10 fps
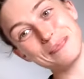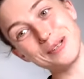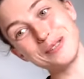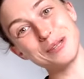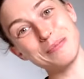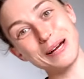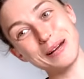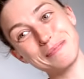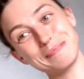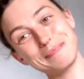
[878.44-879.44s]
under the
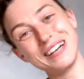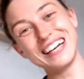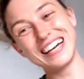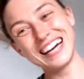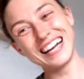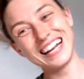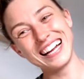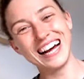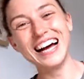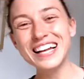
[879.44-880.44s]
bike
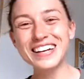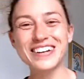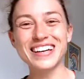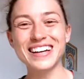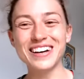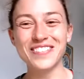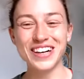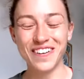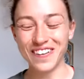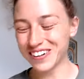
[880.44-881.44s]
looking a little
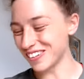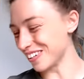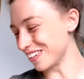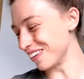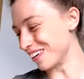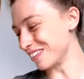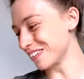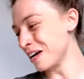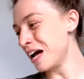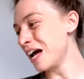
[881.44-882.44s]
bit awkward on the road.
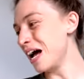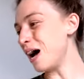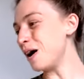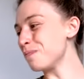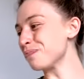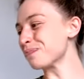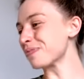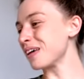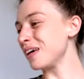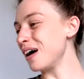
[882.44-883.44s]

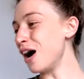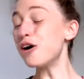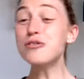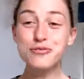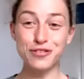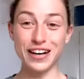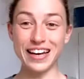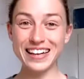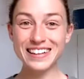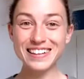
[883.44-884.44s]

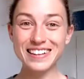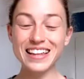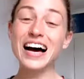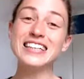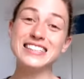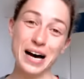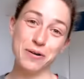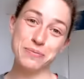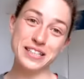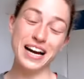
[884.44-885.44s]
Hopefully that has
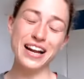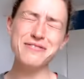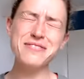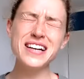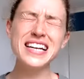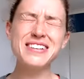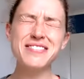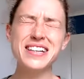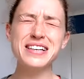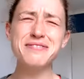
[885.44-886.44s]
helped. And I really,
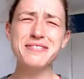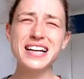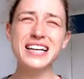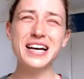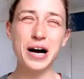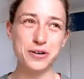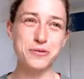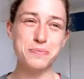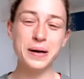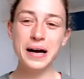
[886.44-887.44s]
really, really
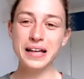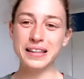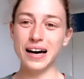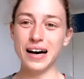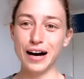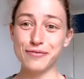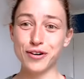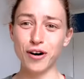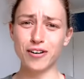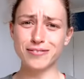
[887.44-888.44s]
hope that I've
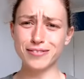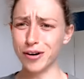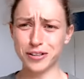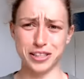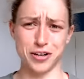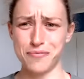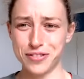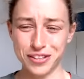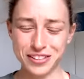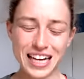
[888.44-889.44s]
not knocked your
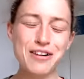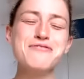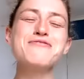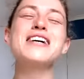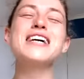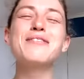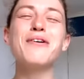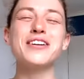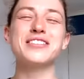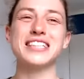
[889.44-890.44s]
confidence. I really
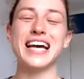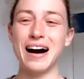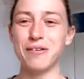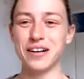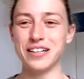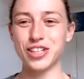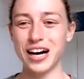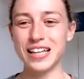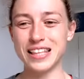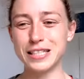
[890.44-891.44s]
want you to get out and
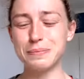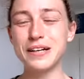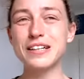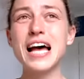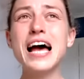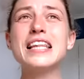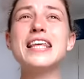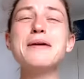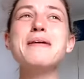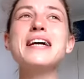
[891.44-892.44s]
try these because
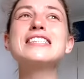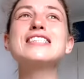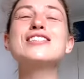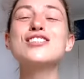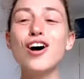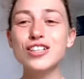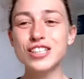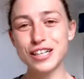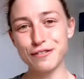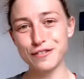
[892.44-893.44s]
they make such a
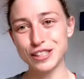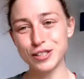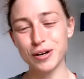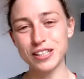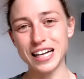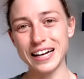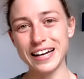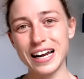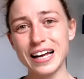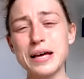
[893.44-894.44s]
difference to our
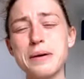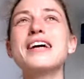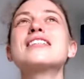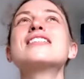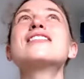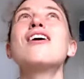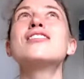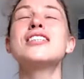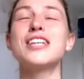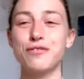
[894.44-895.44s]
cycling. They make
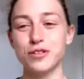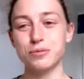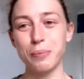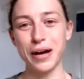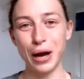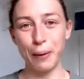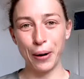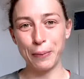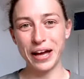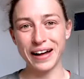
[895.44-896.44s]
such a difference when we're going
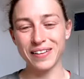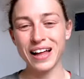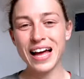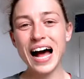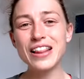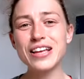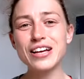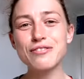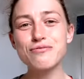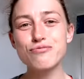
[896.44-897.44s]
uphill, and they
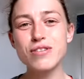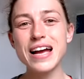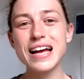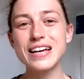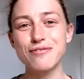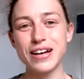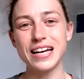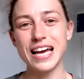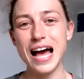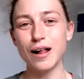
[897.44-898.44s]
can really,
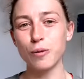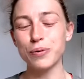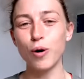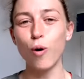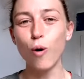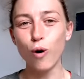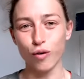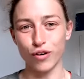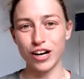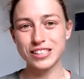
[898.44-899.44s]
really help all
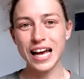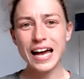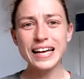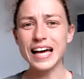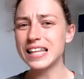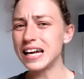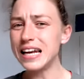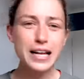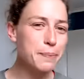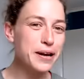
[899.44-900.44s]
of us get that
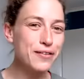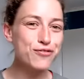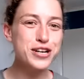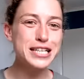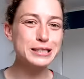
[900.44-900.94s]
little bit of free